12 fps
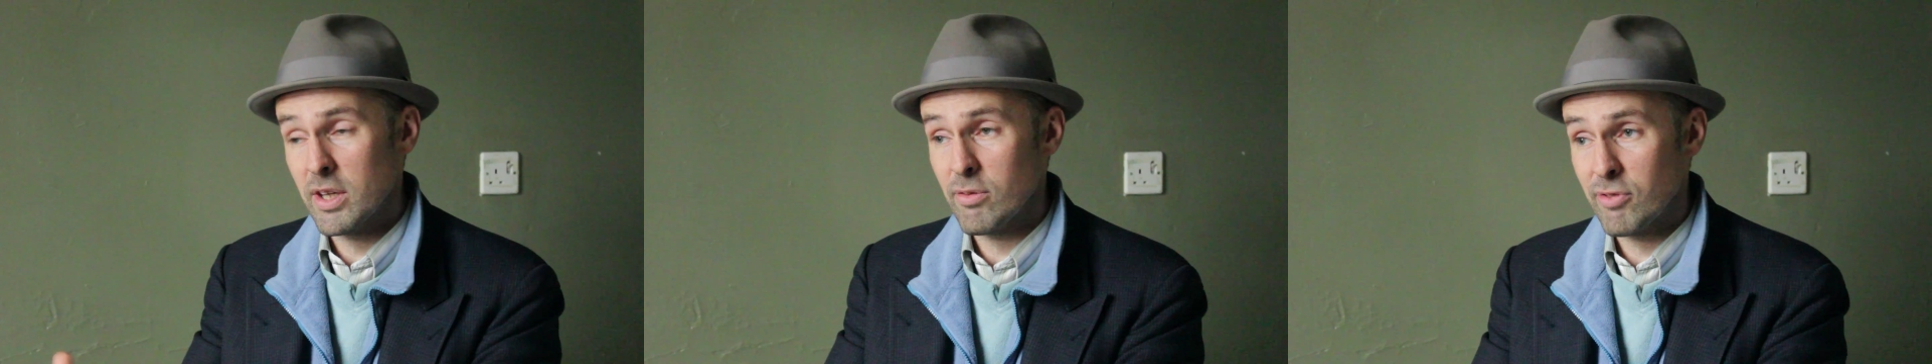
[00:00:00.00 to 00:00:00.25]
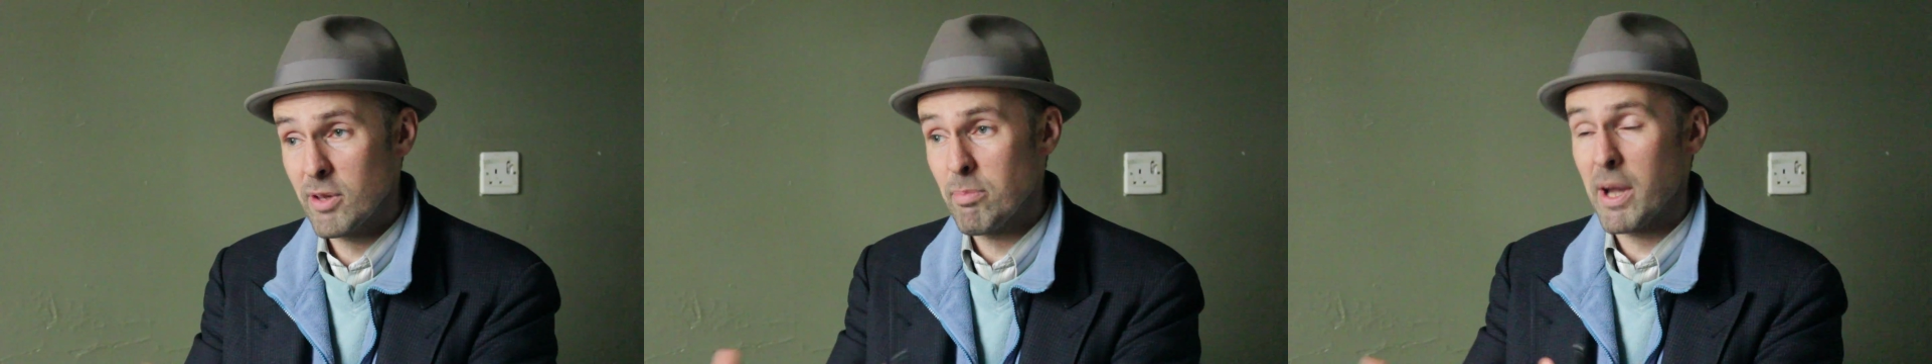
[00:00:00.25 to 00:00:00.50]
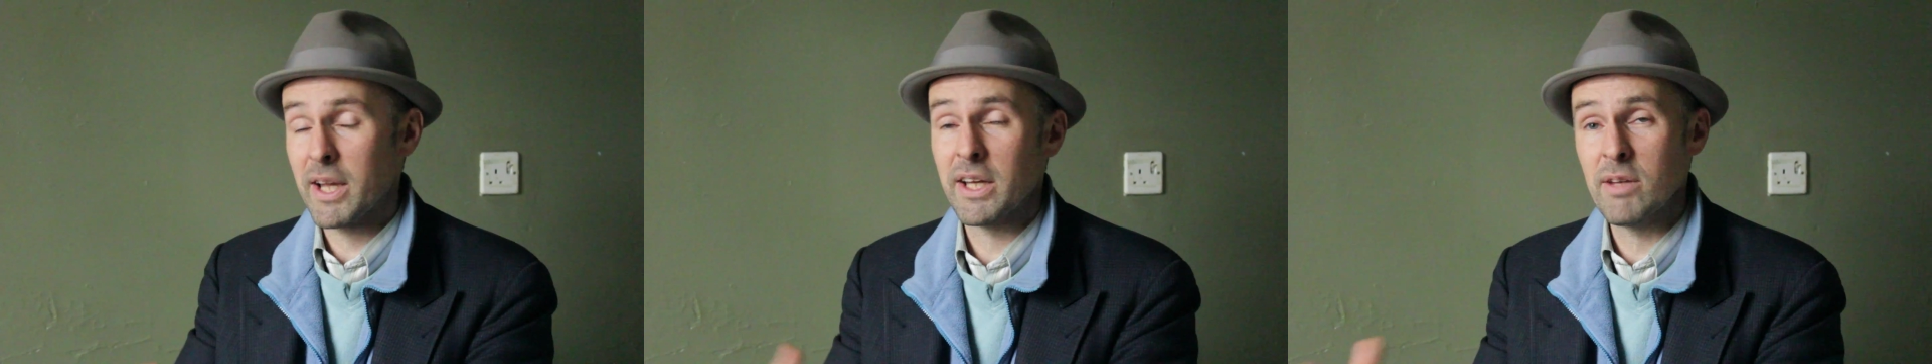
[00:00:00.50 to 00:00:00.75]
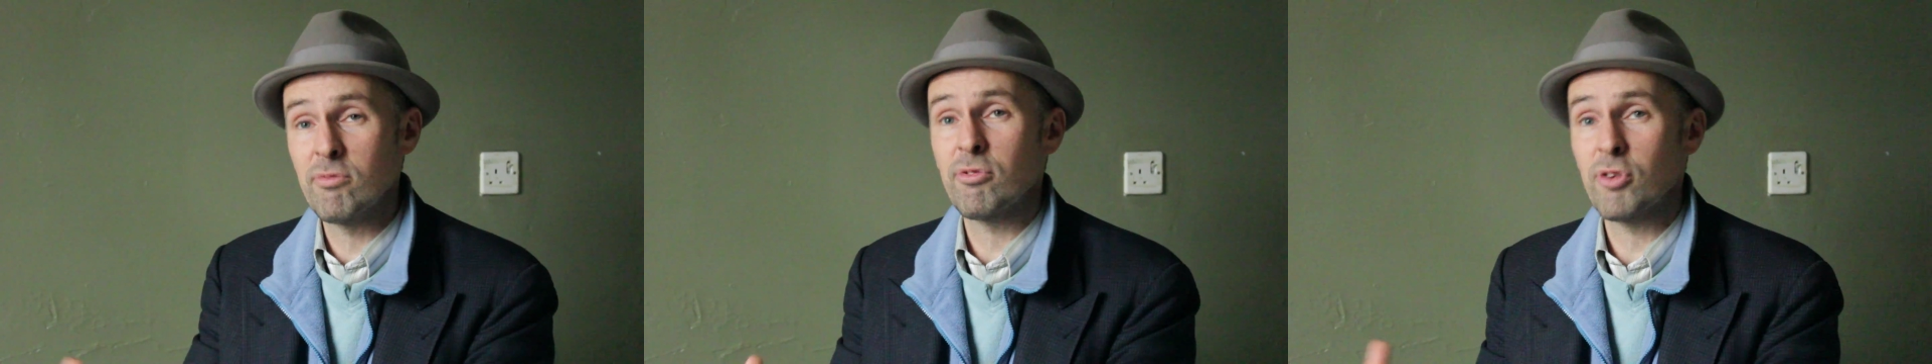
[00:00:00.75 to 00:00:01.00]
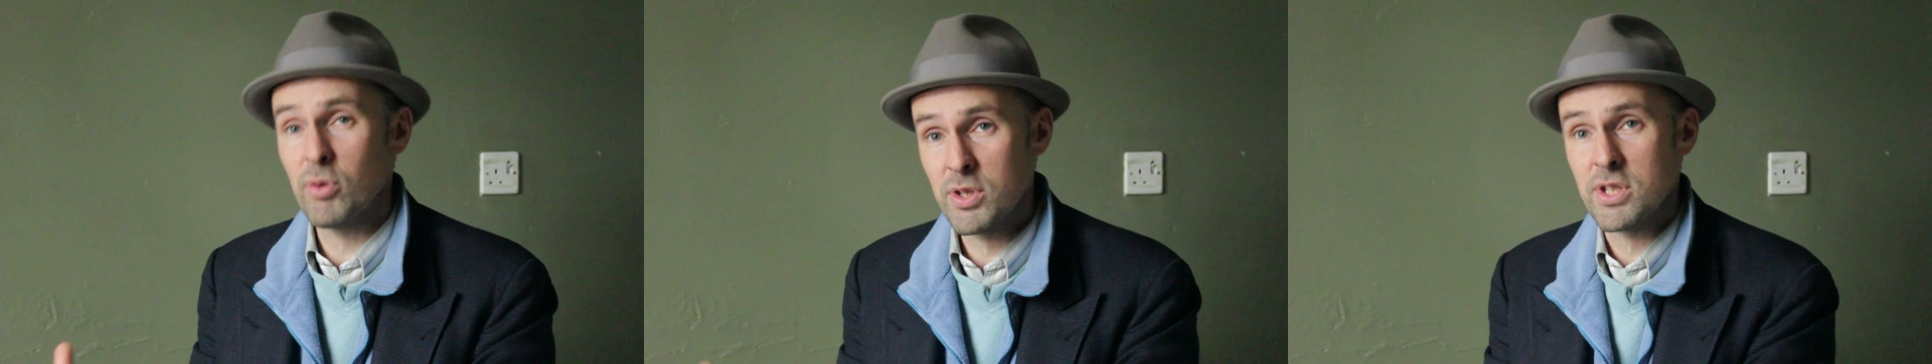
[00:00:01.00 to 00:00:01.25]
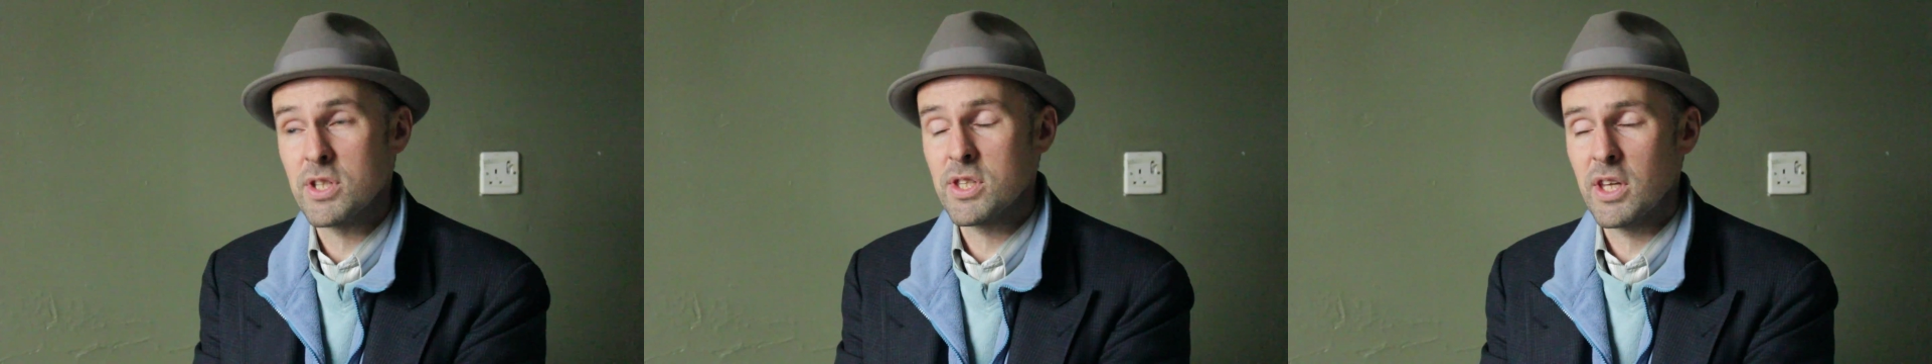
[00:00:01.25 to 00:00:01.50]
feedback and
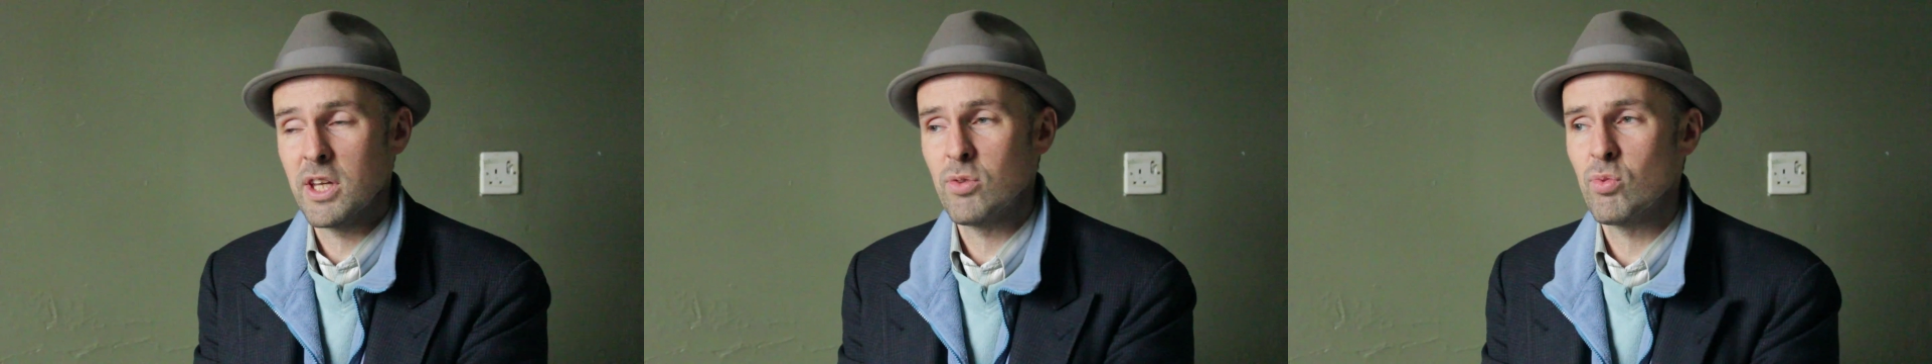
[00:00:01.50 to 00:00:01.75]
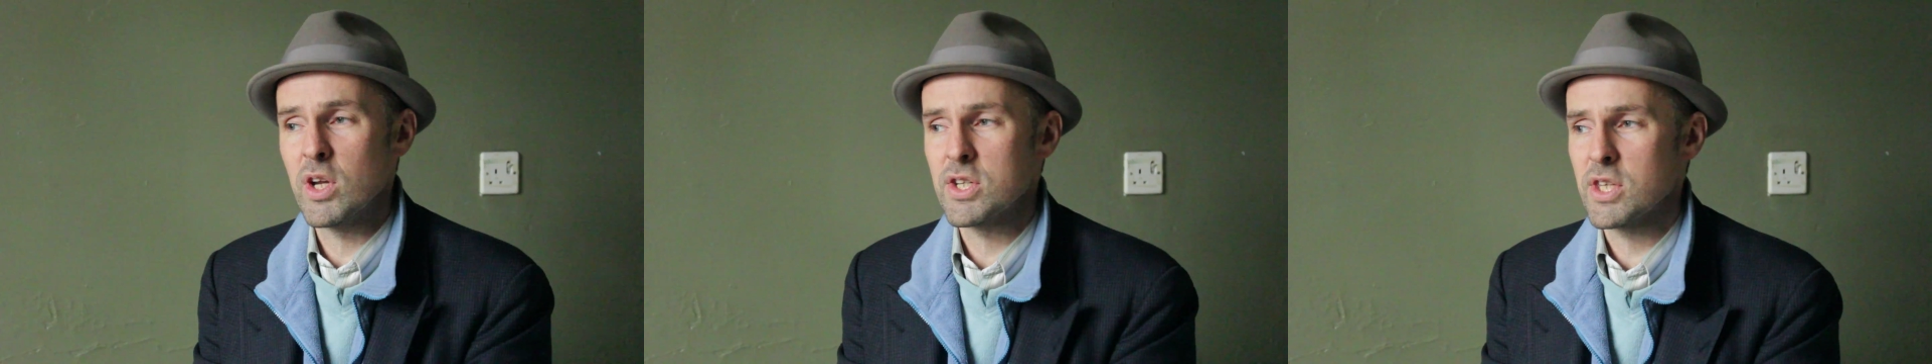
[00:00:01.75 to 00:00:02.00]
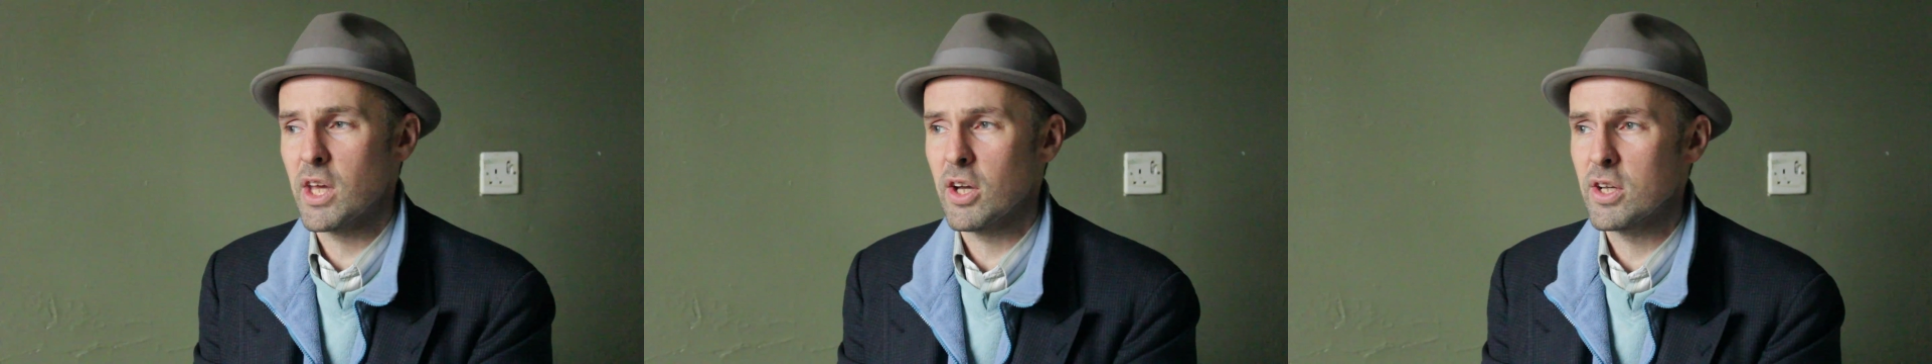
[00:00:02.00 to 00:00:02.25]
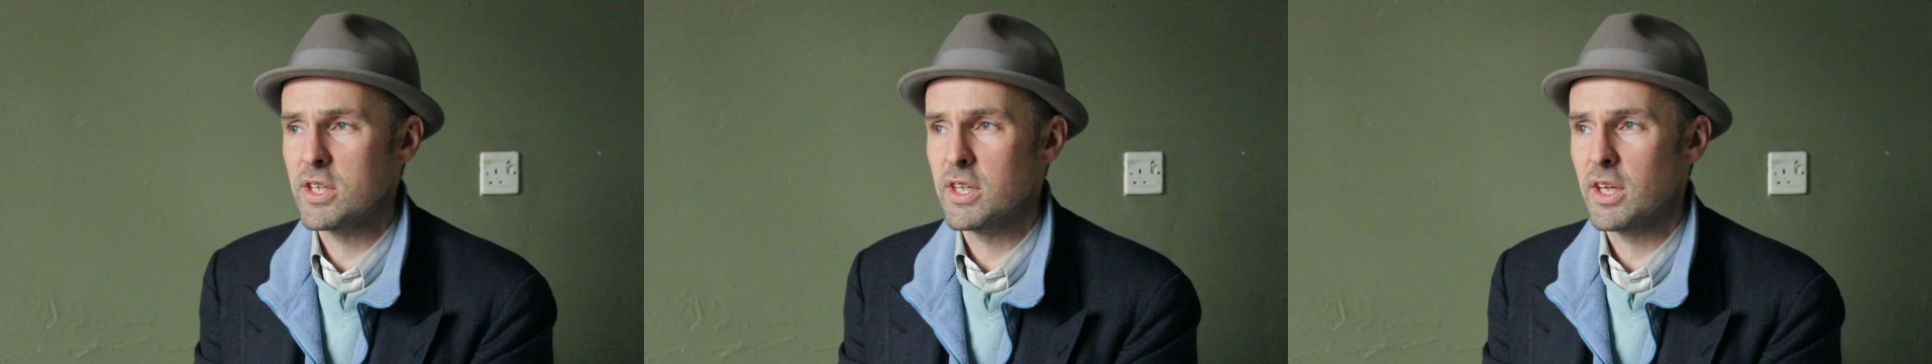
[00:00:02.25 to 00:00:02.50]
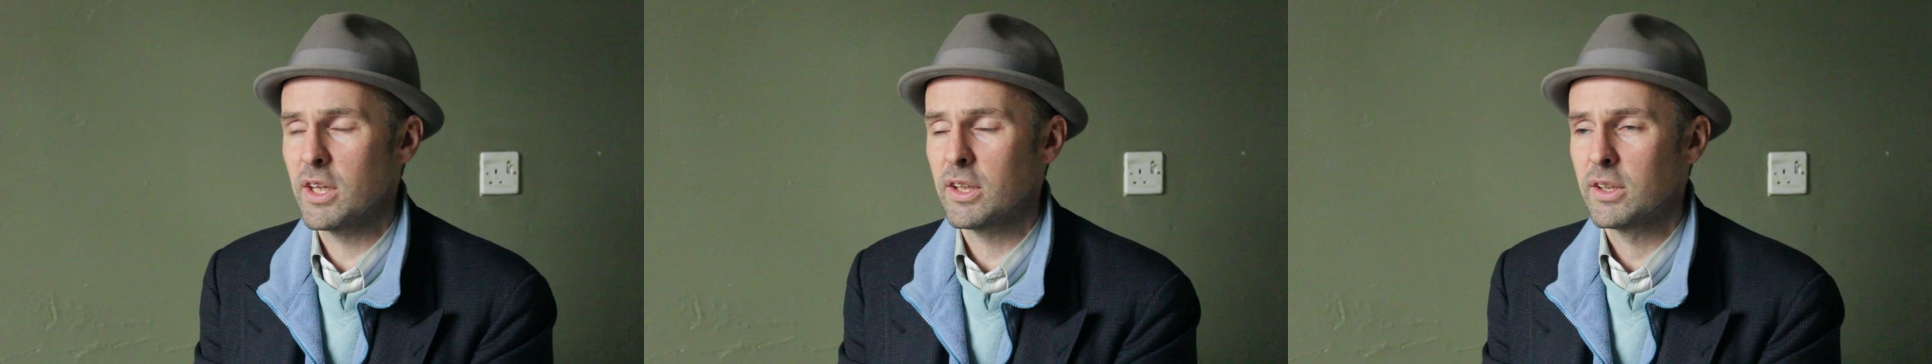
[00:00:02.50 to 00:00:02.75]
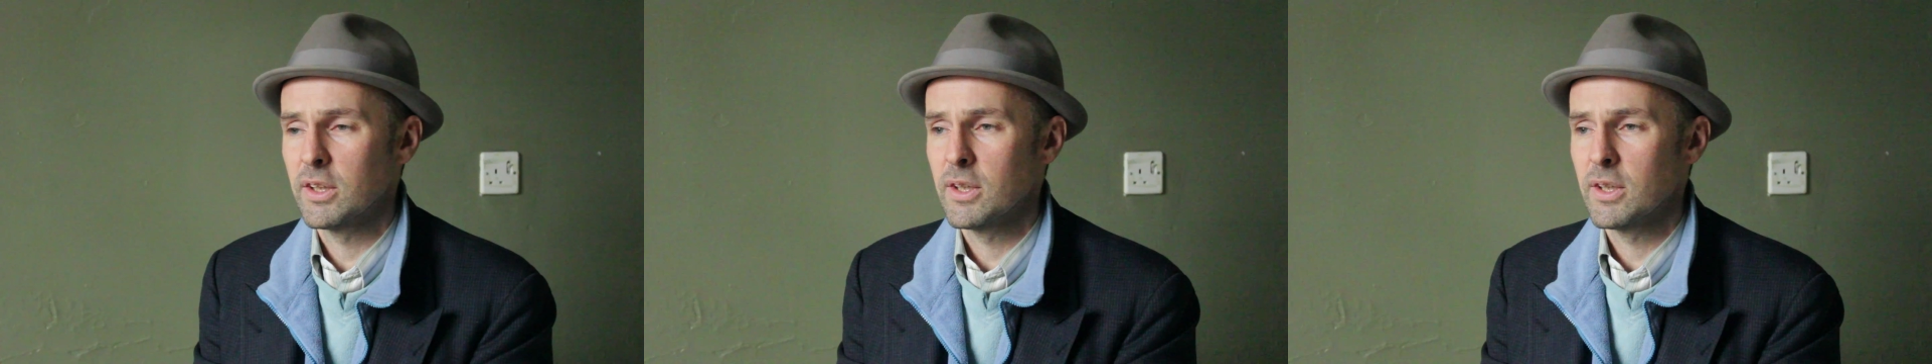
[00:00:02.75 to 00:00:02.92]
influences that enrich that idea.